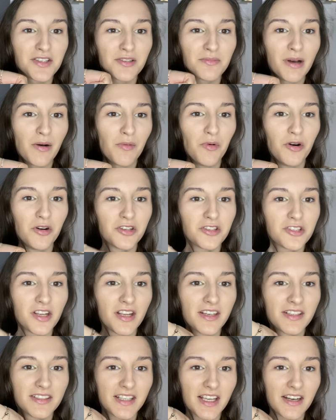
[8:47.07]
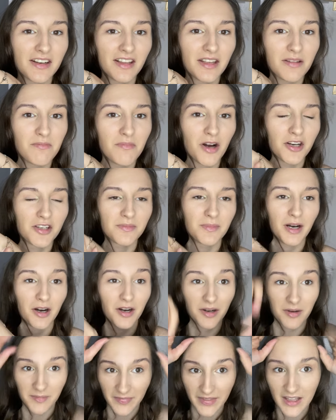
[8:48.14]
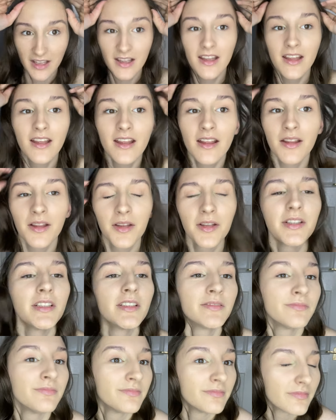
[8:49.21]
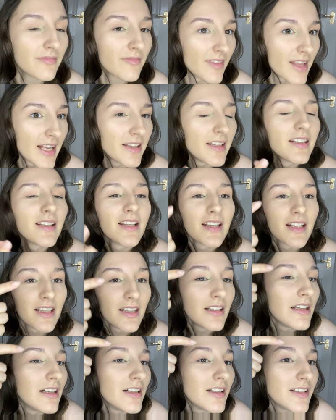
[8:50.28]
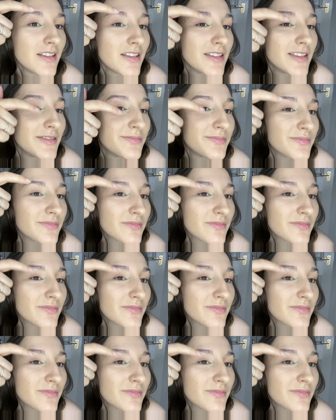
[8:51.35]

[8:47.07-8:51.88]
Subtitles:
to my watch and it's kind of like marked my arm. I did like a little